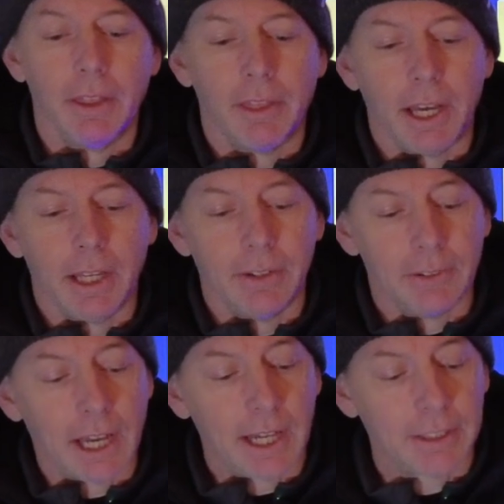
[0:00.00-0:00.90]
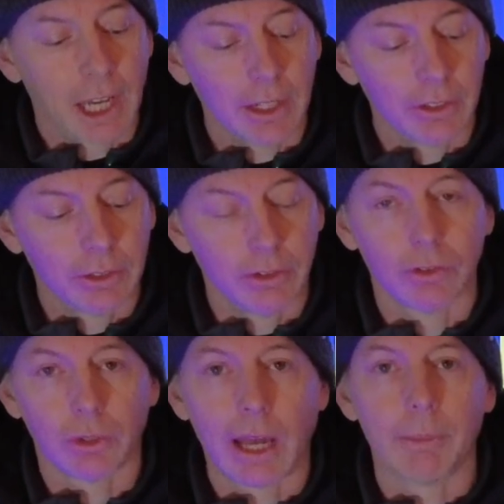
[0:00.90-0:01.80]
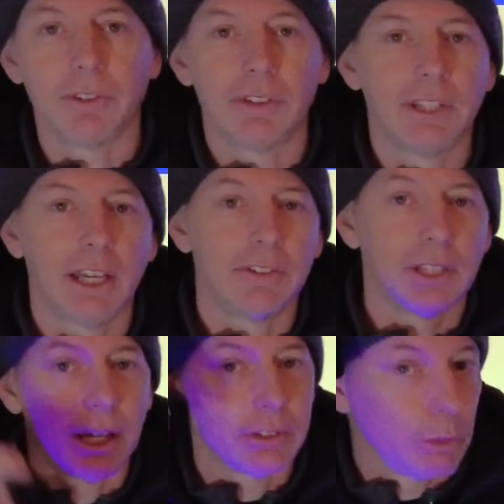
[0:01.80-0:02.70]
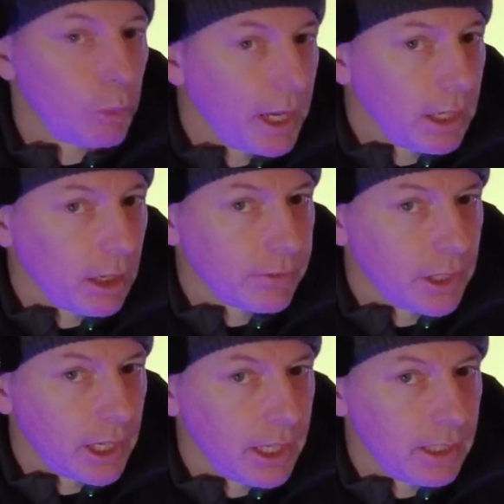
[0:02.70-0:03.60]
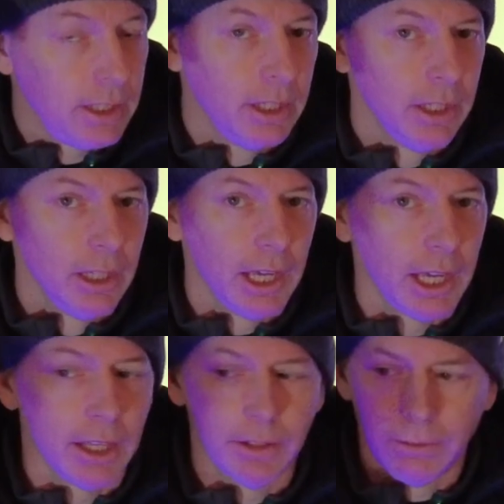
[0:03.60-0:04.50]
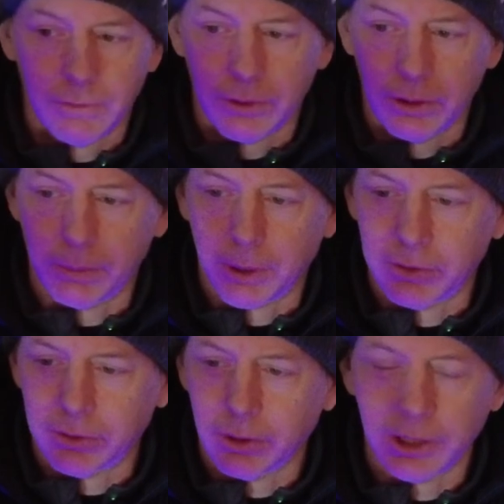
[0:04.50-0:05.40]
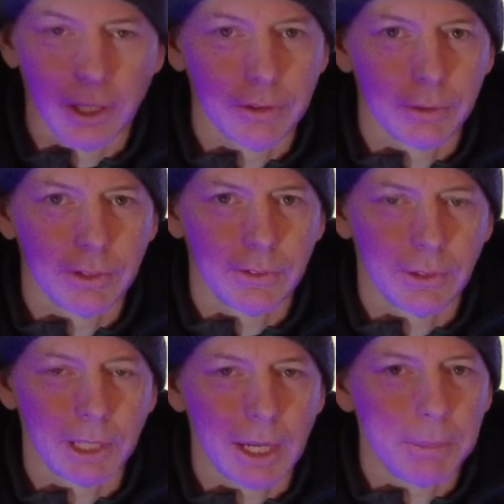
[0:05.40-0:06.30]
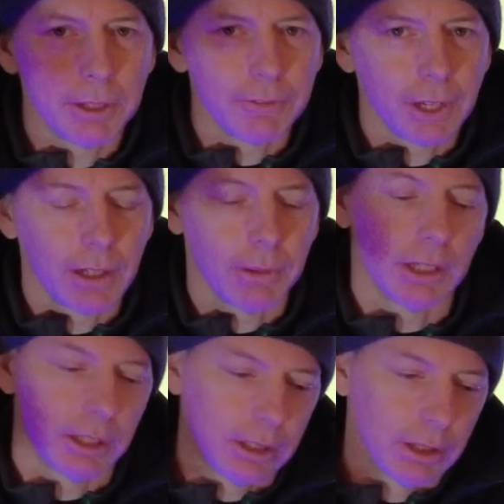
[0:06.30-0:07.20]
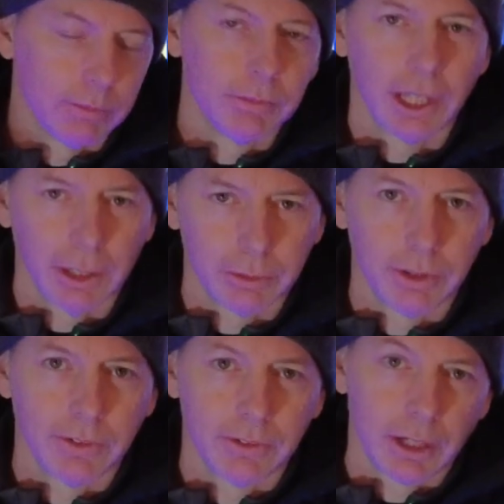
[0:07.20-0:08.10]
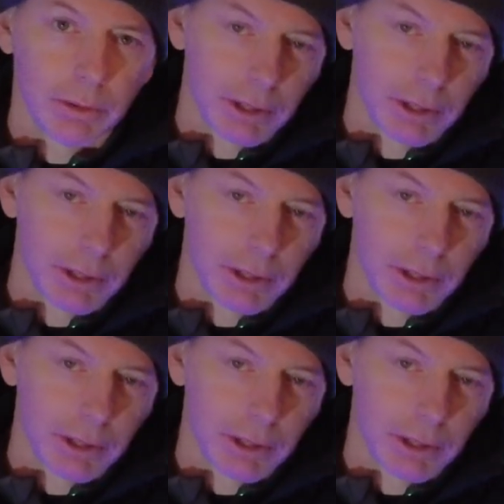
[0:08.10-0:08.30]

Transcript: that is not attached to the strap because it takes the extra weight off your head. And for personal and health reasons, I'm not a big fan of, you know, health reasons. Yeah,